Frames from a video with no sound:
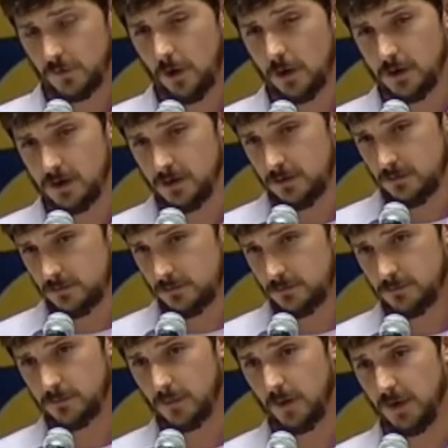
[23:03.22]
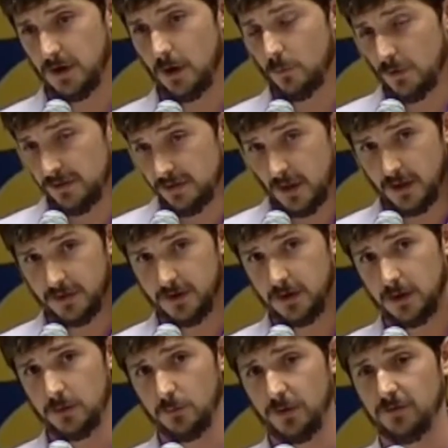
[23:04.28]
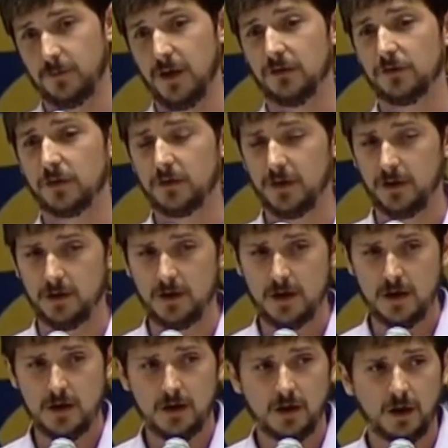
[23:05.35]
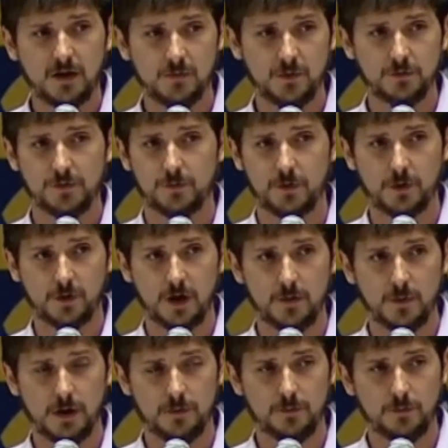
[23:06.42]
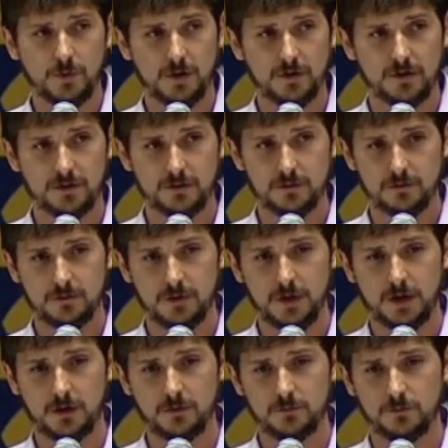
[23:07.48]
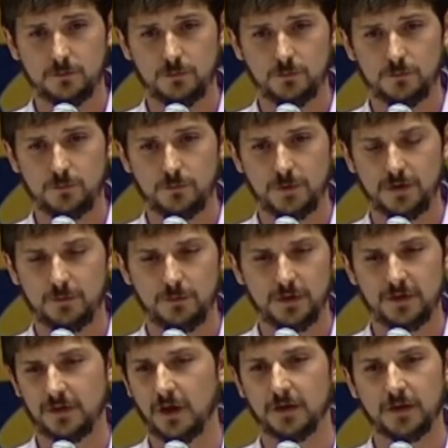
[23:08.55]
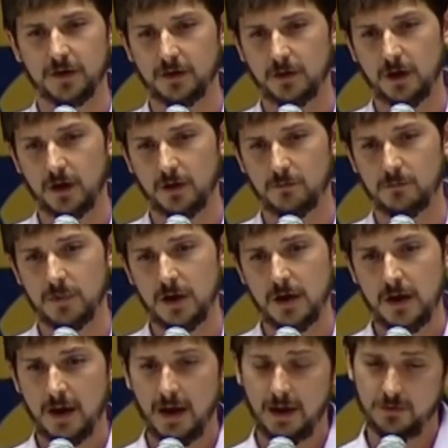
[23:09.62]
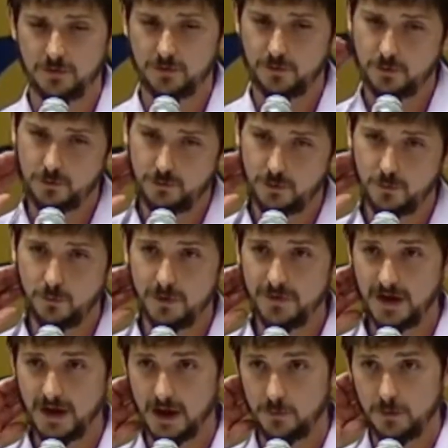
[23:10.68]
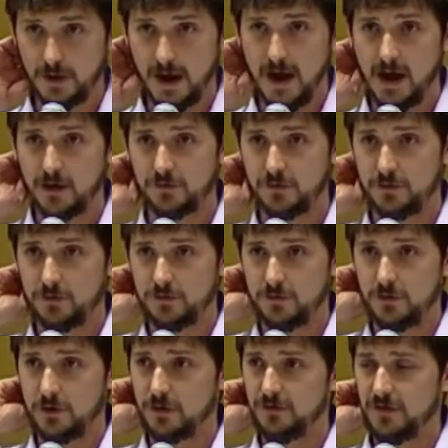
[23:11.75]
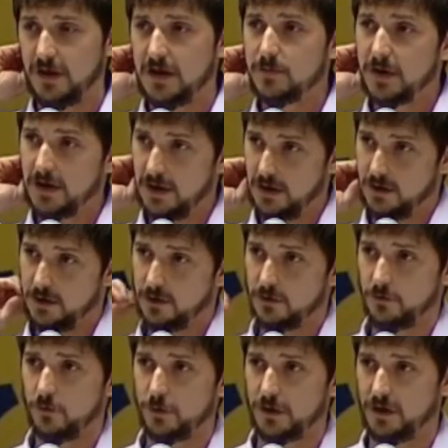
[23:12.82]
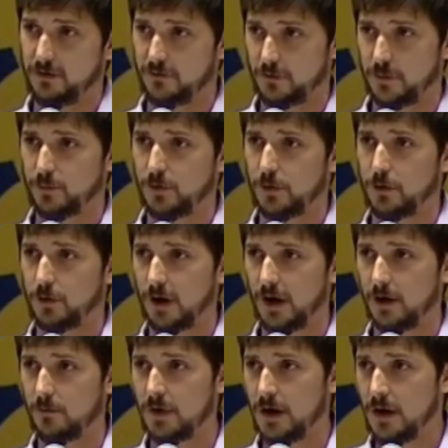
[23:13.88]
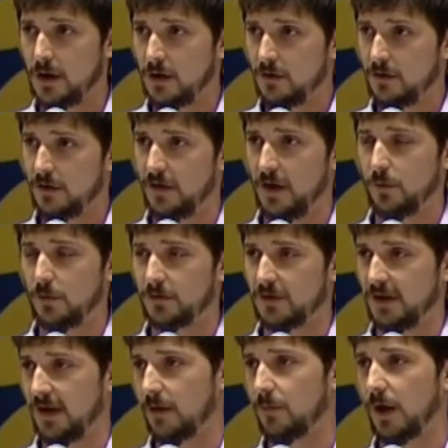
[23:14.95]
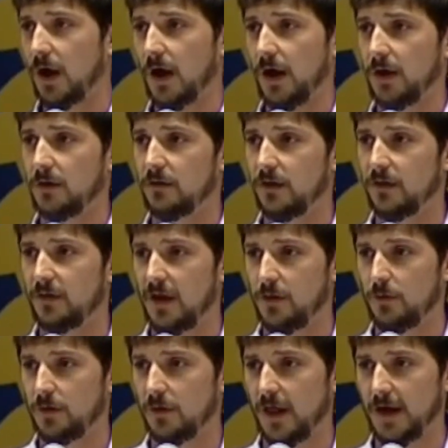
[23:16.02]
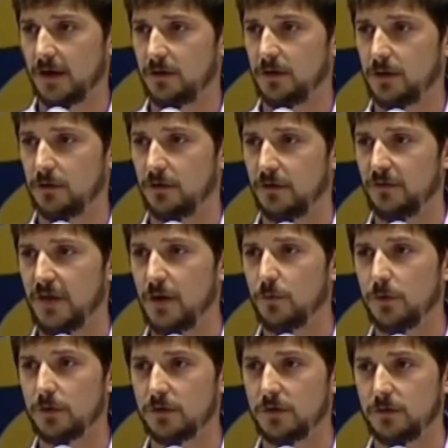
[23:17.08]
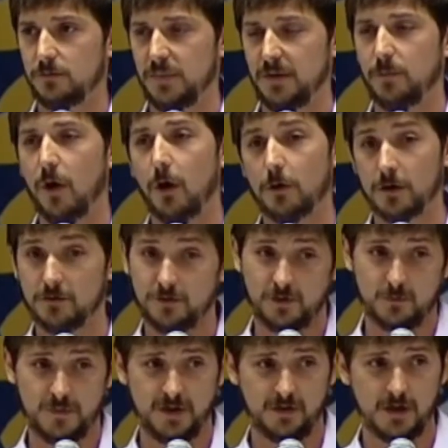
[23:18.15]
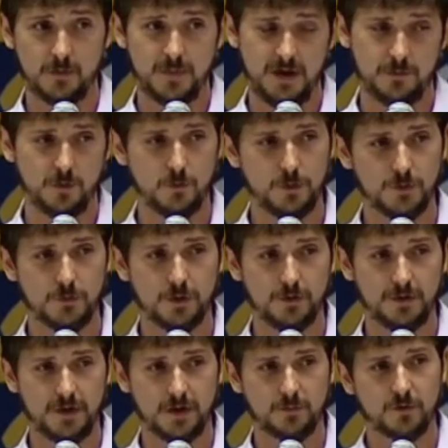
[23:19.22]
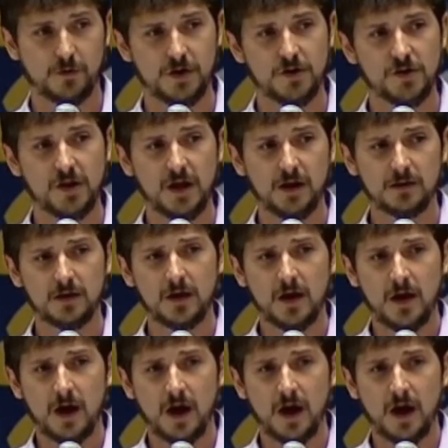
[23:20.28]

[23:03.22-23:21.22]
started, I mean, with nothing, and we've basically kind of built the program up with, you know, with nothing. And so the one thing I want to ask is, you know, if anybody in here is looking for a program that they want to get behind, that they would like, you know, if they want to be part of something that people would really appreciate,